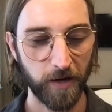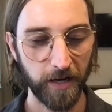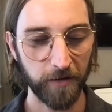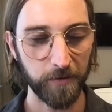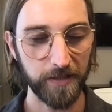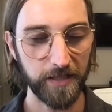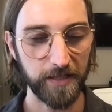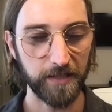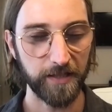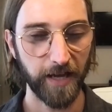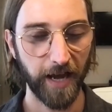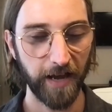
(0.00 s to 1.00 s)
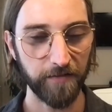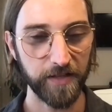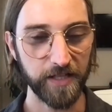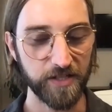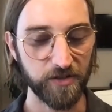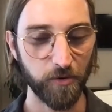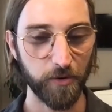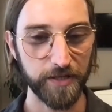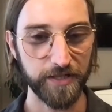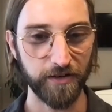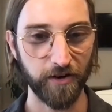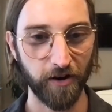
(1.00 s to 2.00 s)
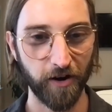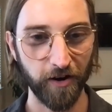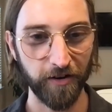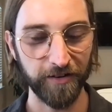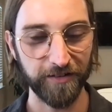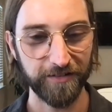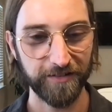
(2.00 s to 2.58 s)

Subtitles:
why we have these stories in our heart.